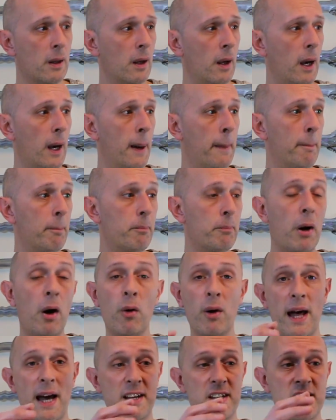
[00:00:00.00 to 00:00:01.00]
Um,
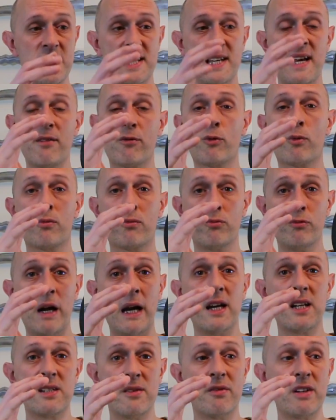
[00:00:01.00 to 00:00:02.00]
pole axes have
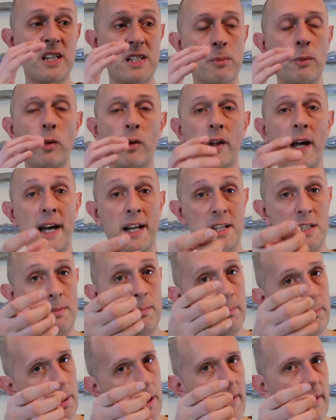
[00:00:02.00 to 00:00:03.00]
relatively small heads,
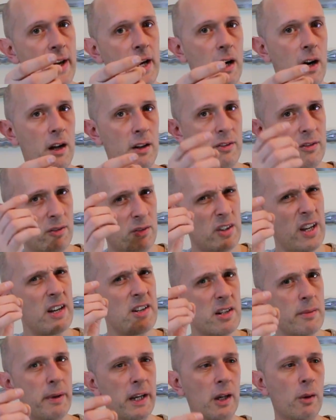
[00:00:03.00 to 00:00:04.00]
but they are
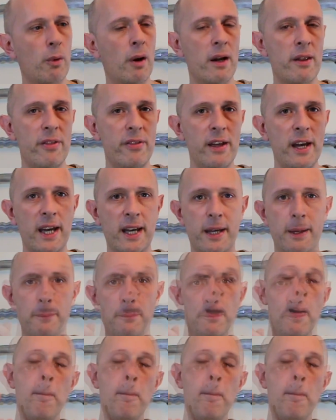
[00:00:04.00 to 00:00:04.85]
tend to be quite thick.